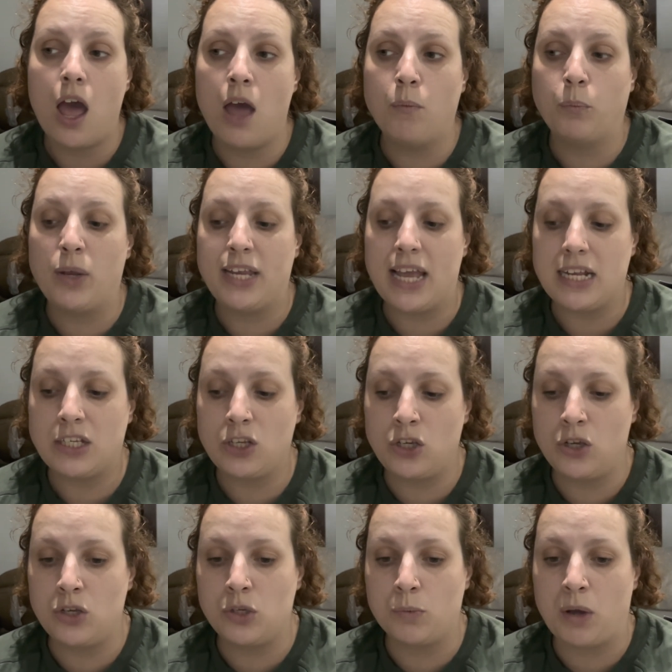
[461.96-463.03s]
We're yet to
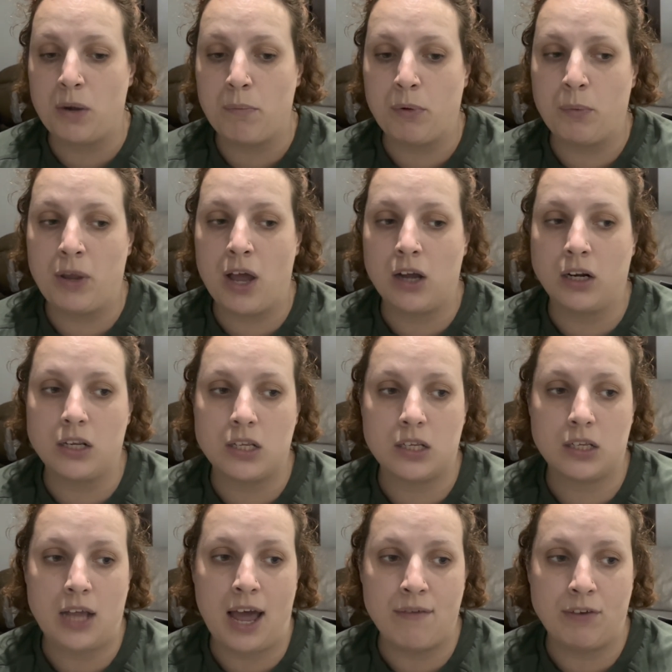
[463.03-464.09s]
use one, but we are going
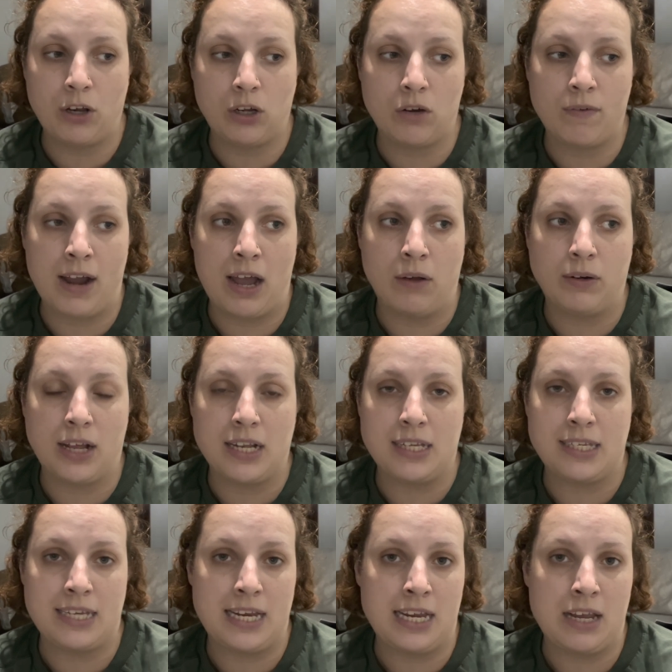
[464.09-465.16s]
to have a look around and
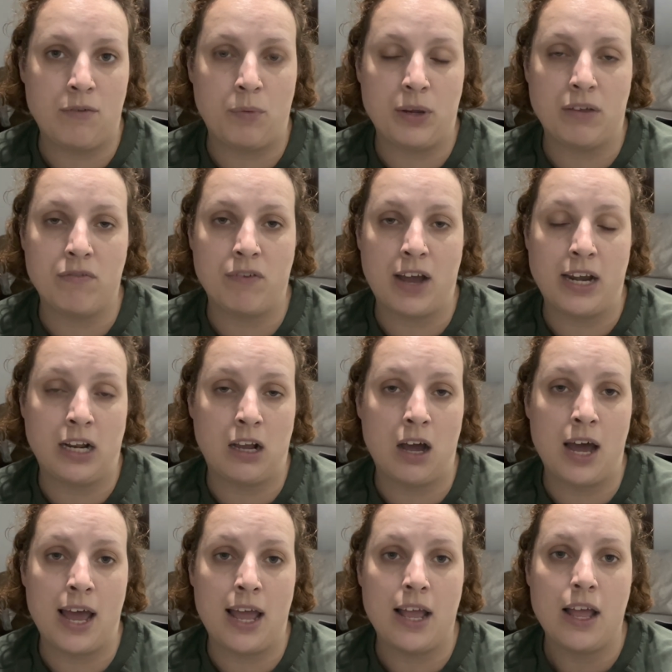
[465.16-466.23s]
see if we can find a
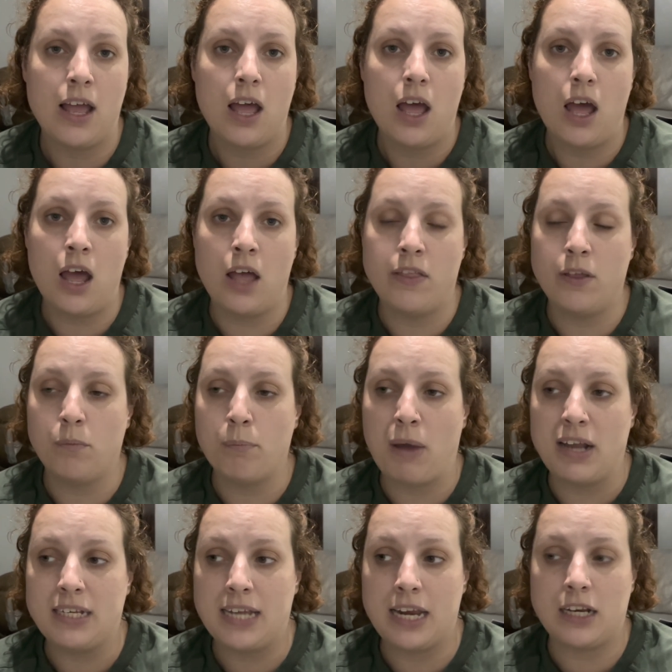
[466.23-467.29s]
guy that
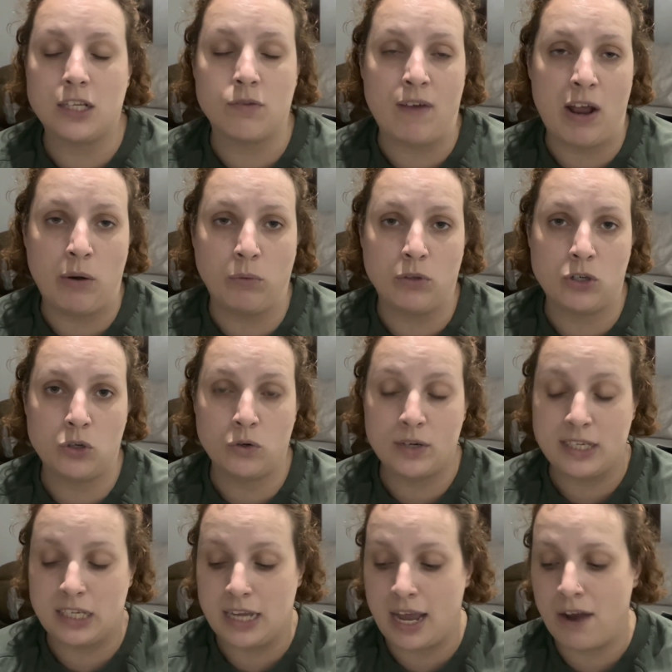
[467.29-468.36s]
might take us around all the
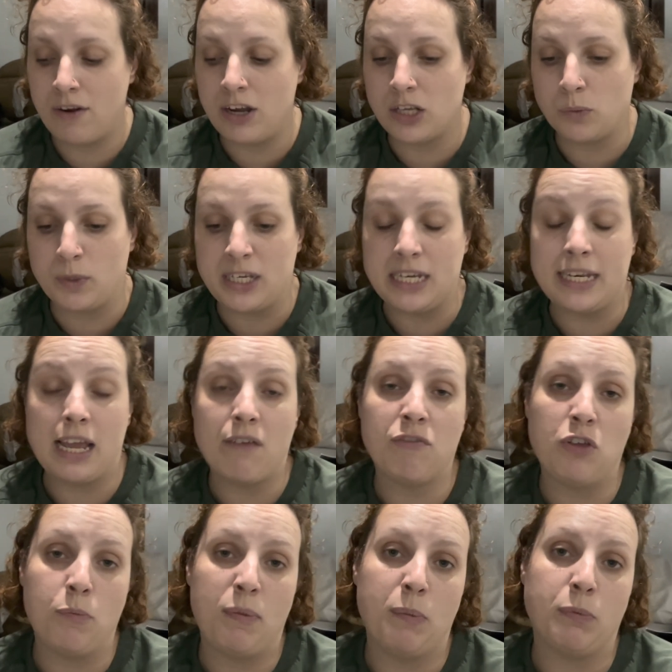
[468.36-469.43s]
touristy areas. We did get a
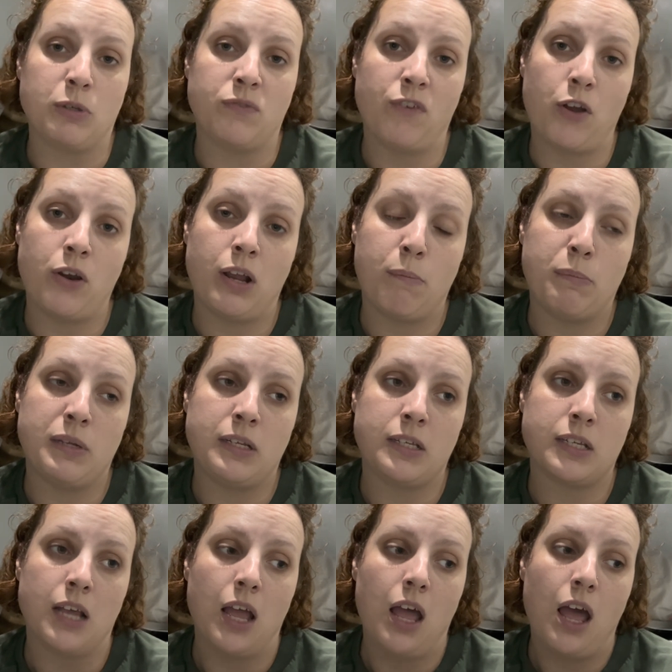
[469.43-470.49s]
few people's phone numbers.
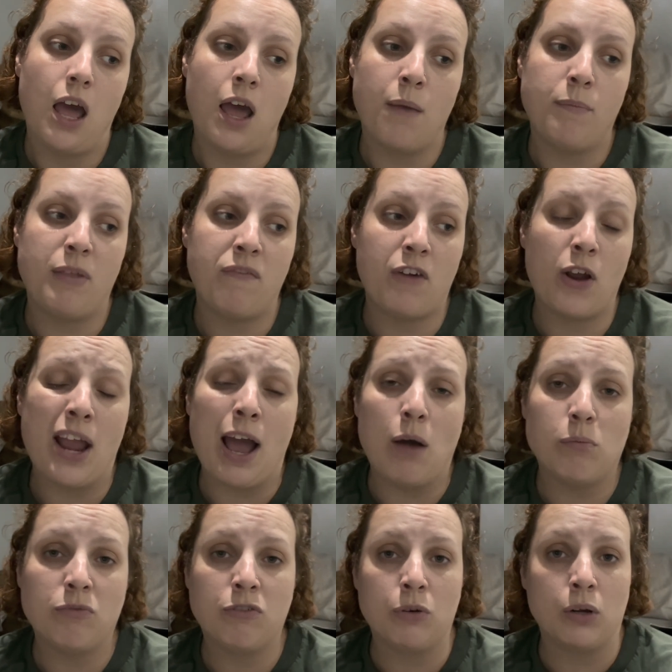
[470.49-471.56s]
They're very
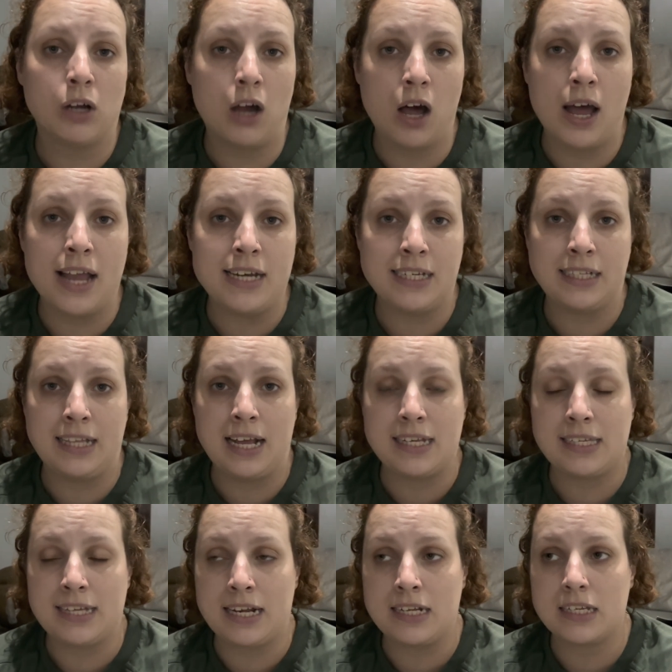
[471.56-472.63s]
helpful and kind in that
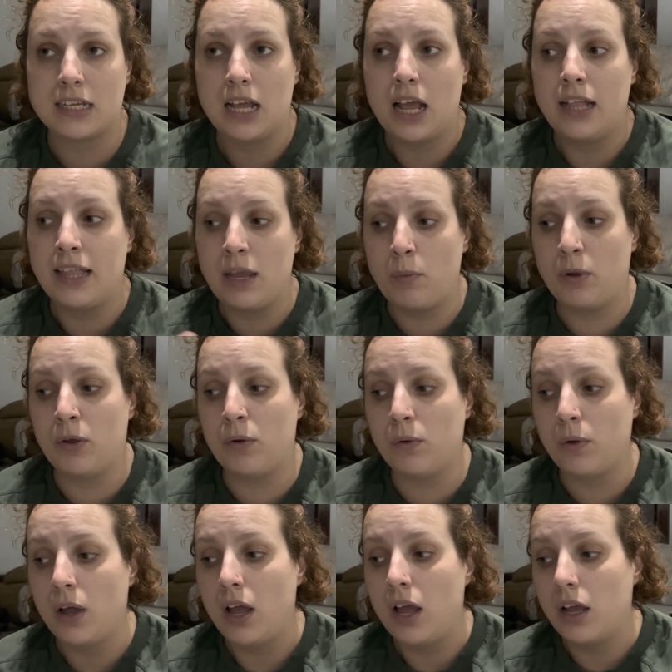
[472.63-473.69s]
sense. They will
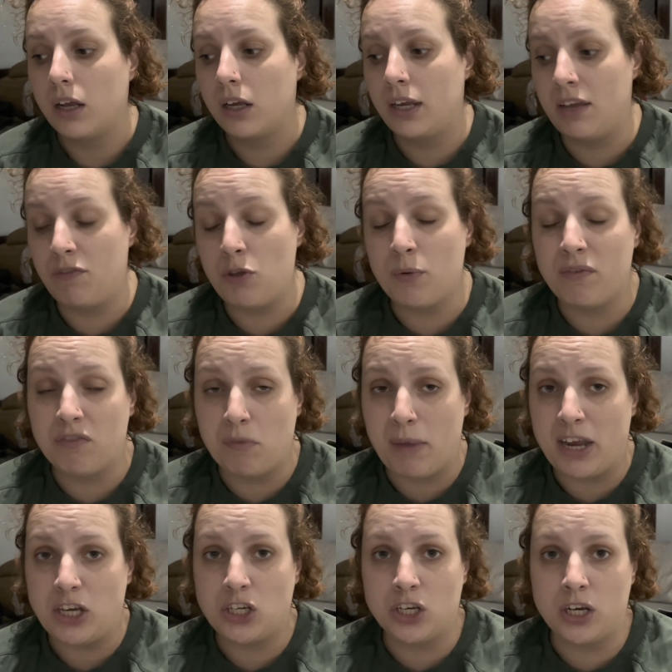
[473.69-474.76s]
give you
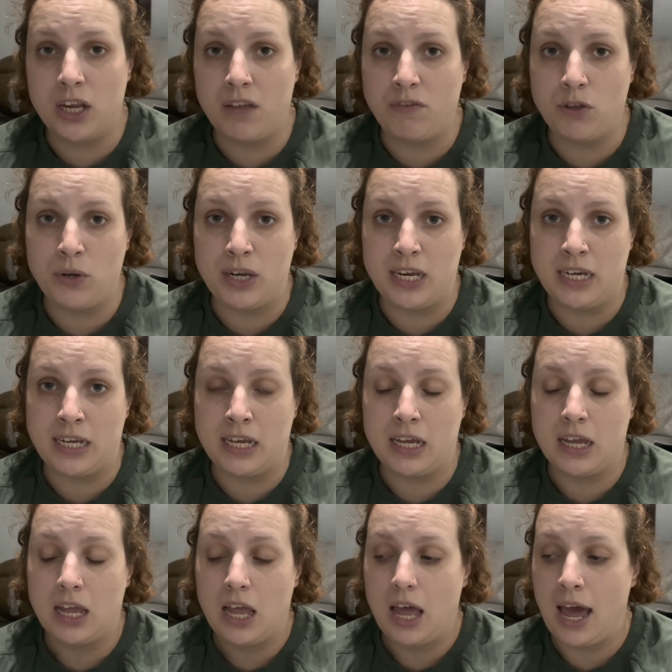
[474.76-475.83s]
information if you need it
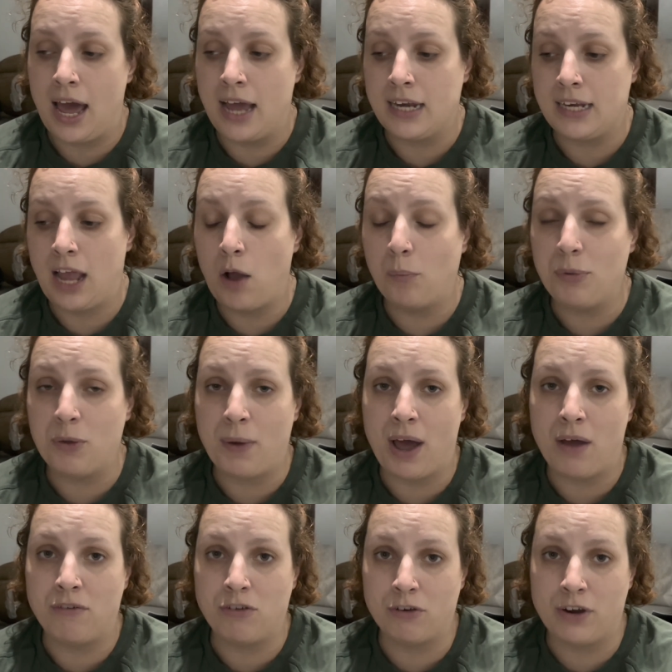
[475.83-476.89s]
and help you out
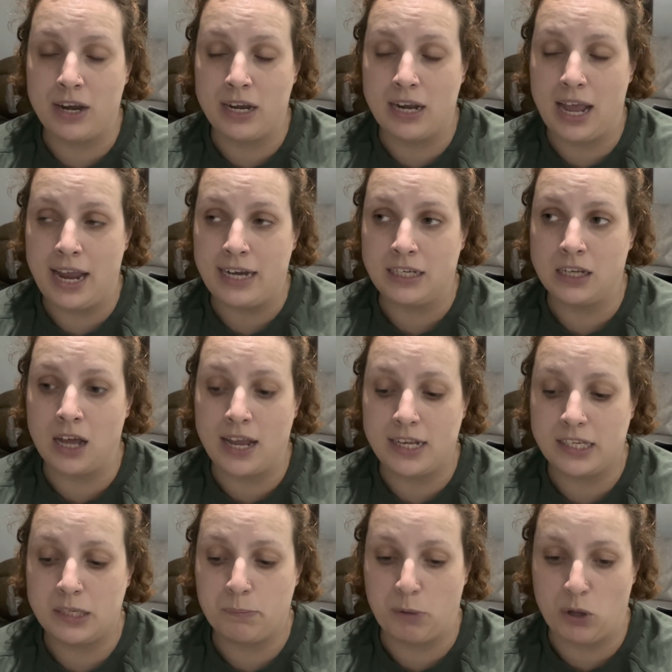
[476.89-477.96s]
if you're in a tight
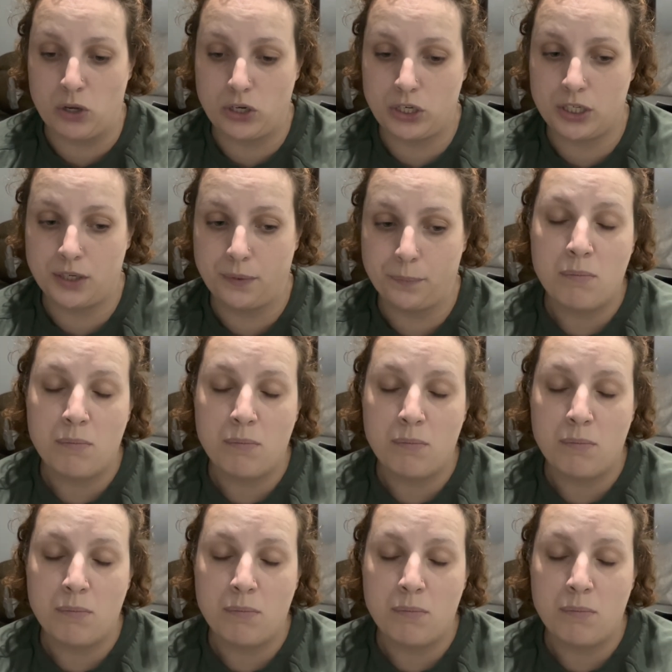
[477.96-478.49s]
spot.